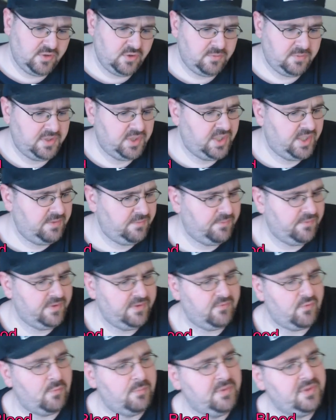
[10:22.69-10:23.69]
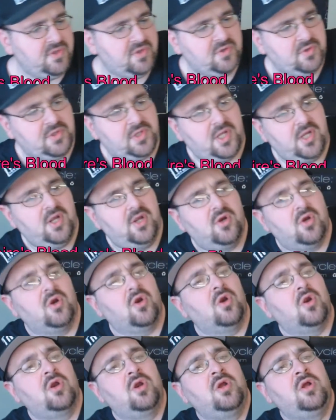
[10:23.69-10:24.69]
little bit different of a build
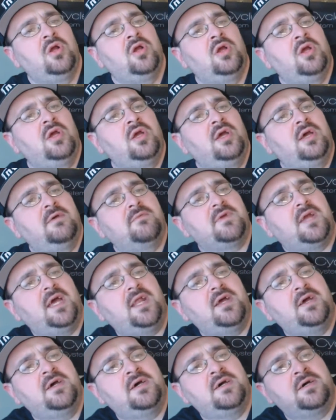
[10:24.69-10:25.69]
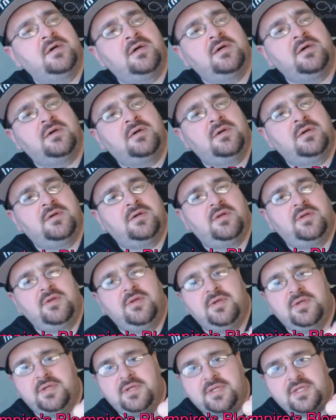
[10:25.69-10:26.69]
here. Got a
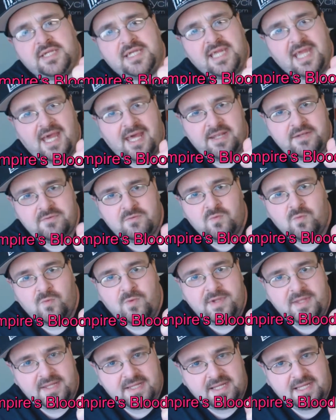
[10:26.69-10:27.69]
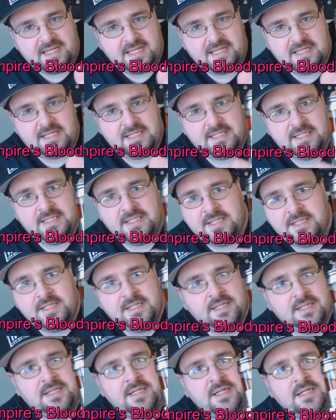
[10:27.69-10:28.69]
cotton wick
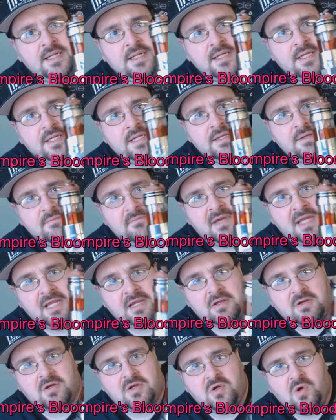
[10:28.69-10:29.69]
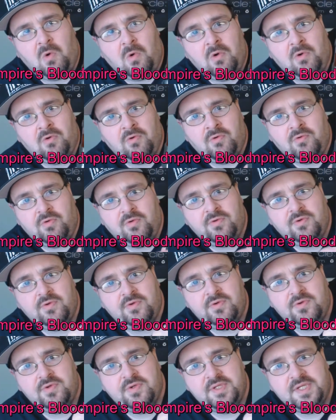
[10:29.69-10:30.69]
microcoil
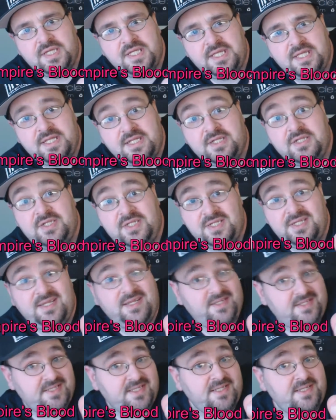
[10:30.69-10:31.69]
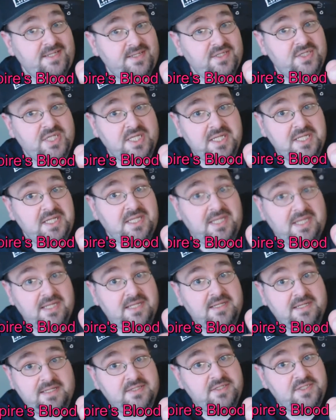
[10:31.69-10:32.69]
in
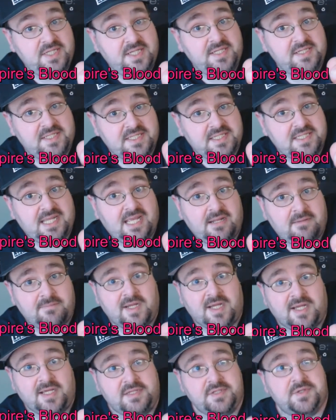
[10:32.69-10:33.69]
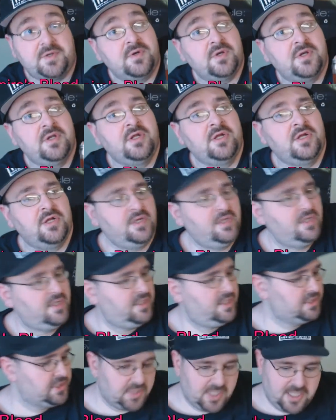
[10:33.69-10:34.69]
Genesis atomizer.
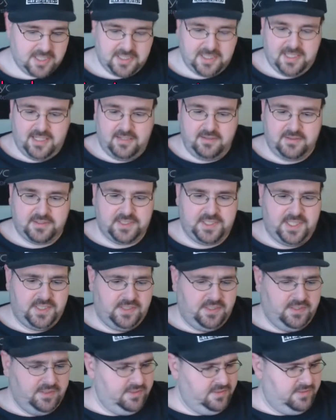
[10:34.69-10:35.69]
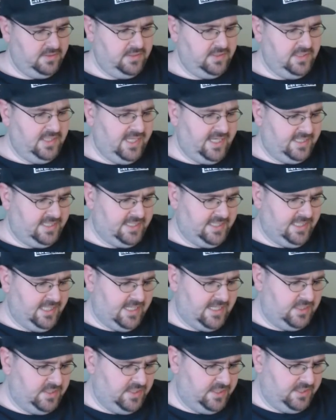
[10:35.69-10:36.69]
Tried it out last
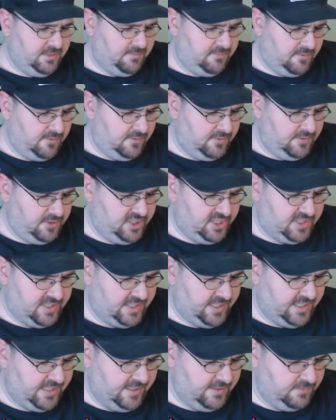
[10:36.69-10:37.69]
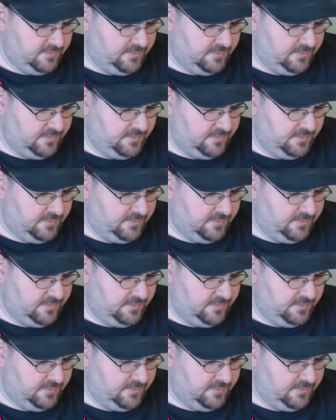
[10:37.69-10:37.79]
night just for shits and